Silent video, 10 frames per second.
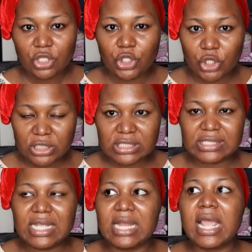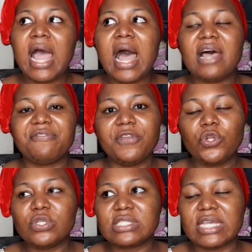You understand? And
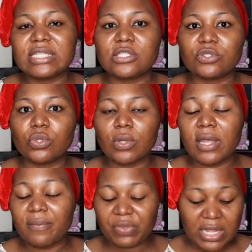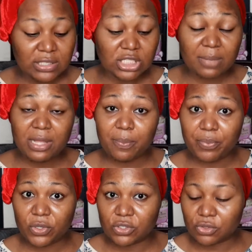phenoxyethanol and Germall
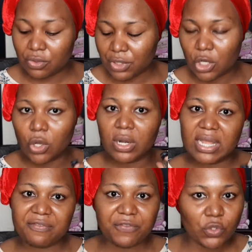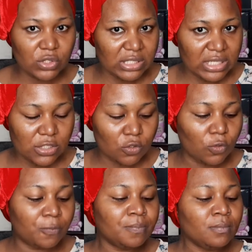Plus, sorry, unlike phenoxyethanol,